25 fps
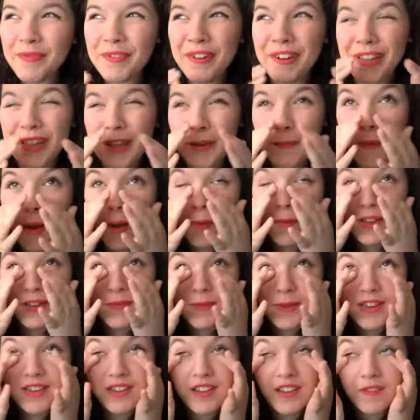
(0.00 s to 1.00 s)
really promised
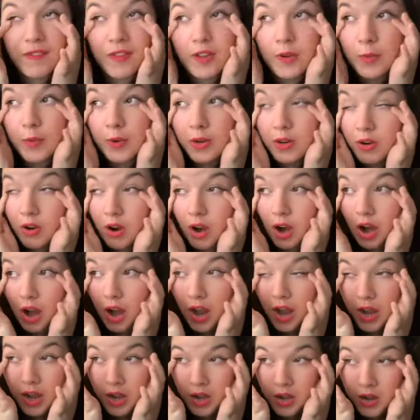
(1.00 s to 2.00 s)
myself I wouldn't
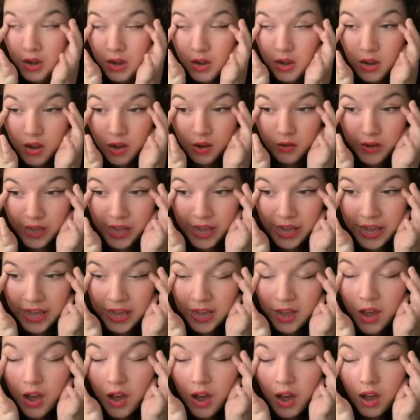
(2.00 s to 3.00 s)
cry. Okay.
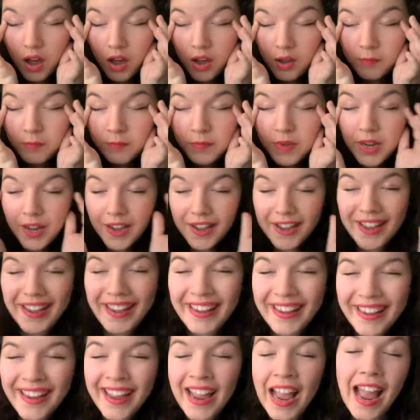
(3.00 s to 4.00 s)

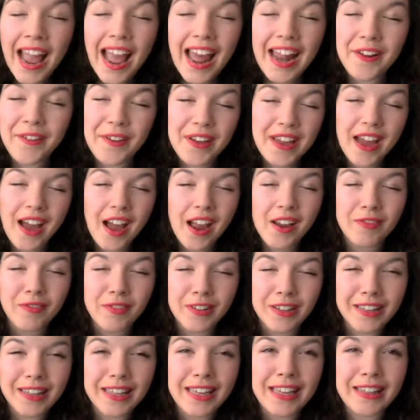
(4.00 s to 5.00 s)
Anyway, I
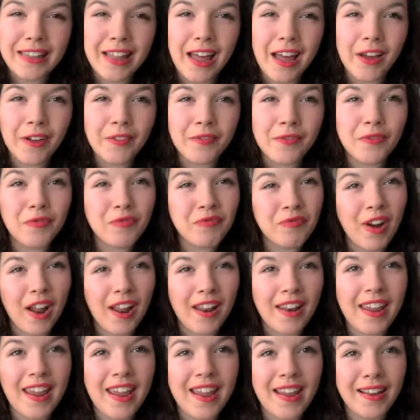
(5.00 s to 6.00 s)
really love
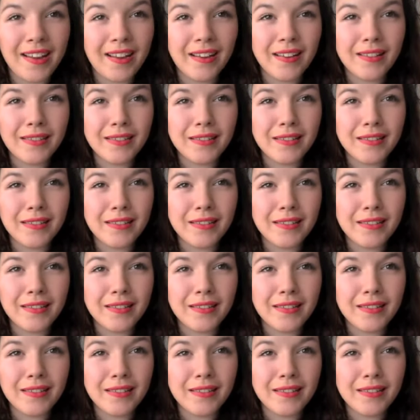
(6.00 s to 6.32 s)
running.